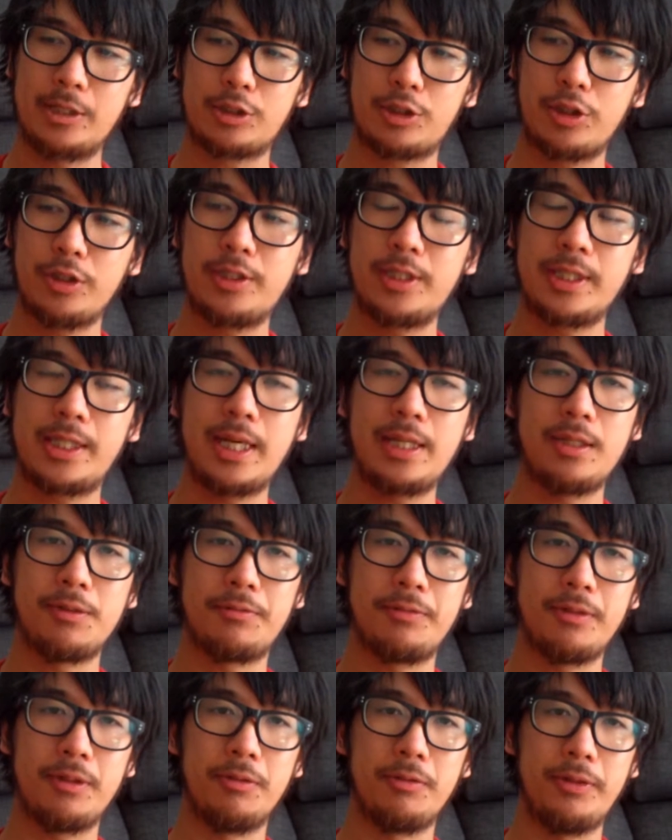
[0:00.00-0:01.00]
it's good to get the
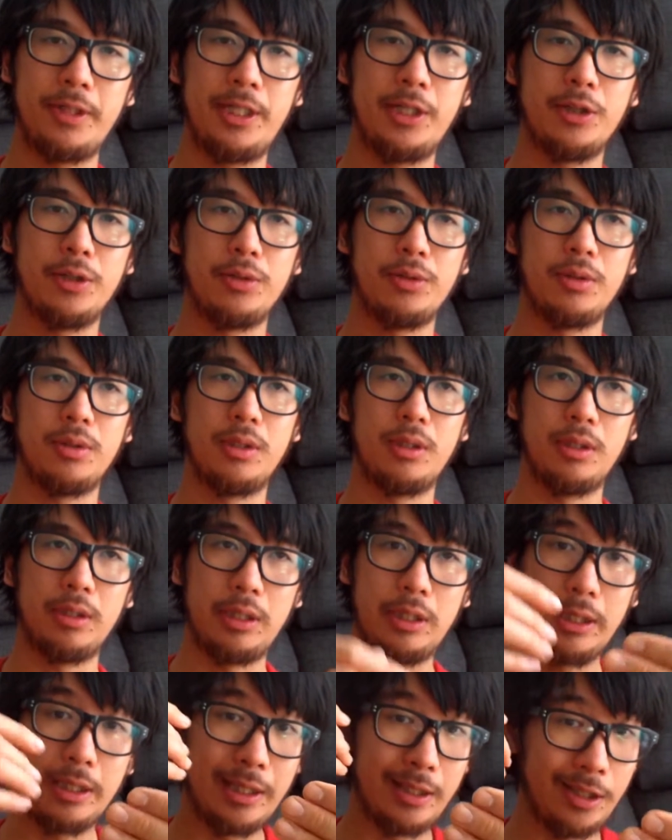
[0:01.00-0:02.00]
video
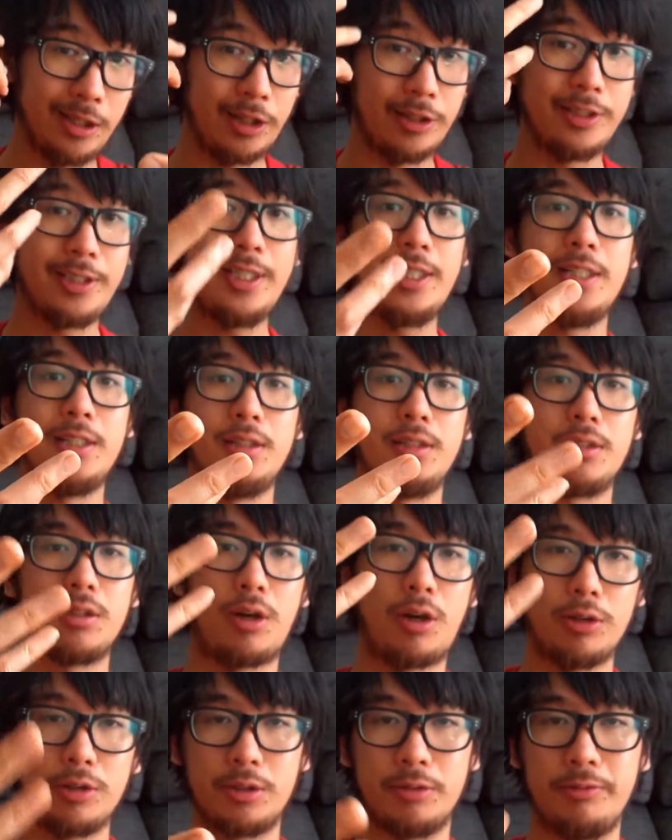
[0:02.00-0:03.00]
the ideas
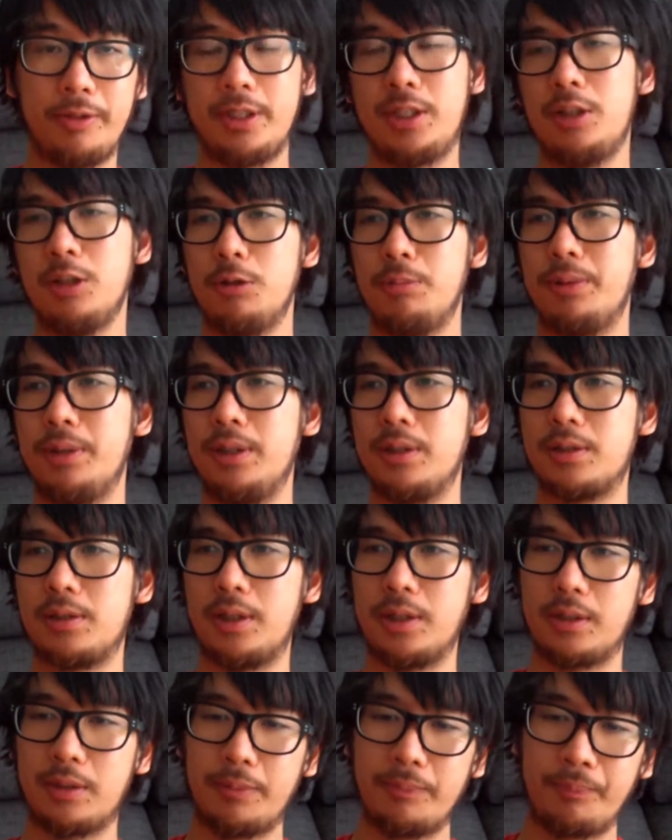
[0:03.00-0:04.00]
onto video, but it's
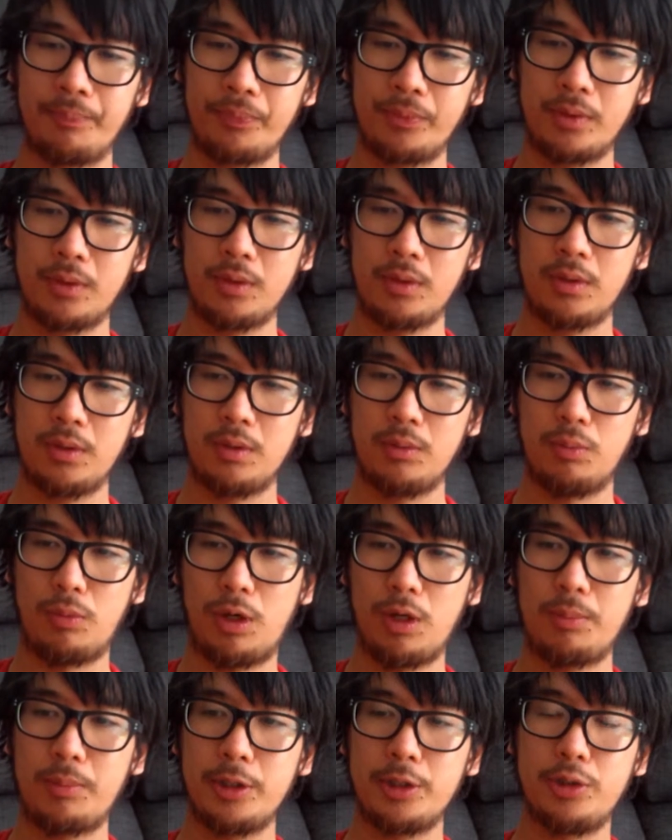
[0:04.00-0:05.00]
like
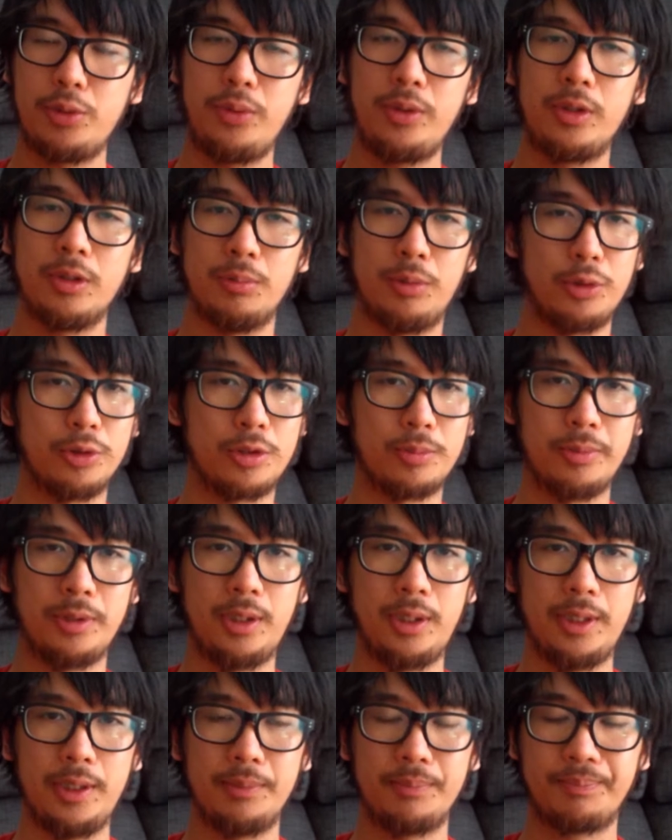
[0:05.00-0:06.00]
why am I doing them
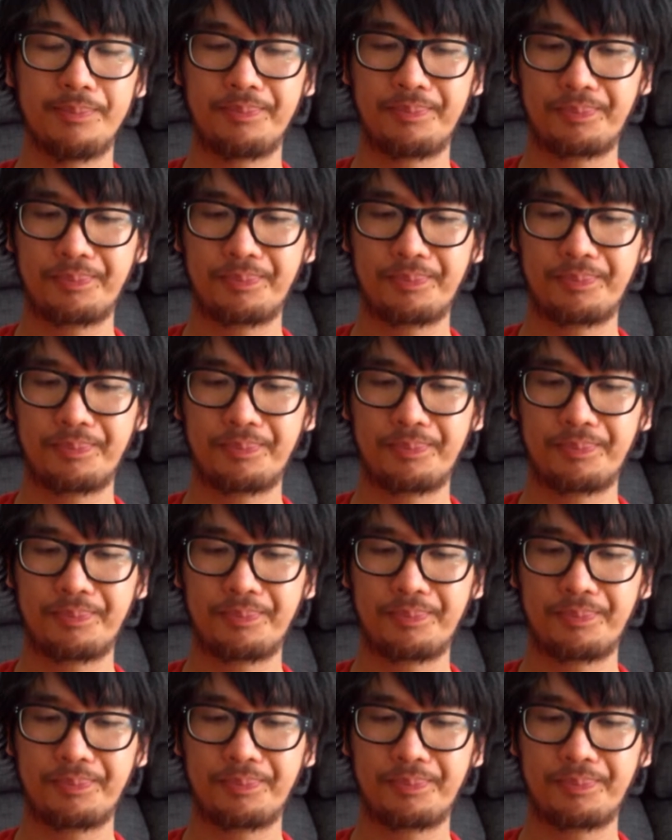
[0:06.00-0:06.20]
ultimately?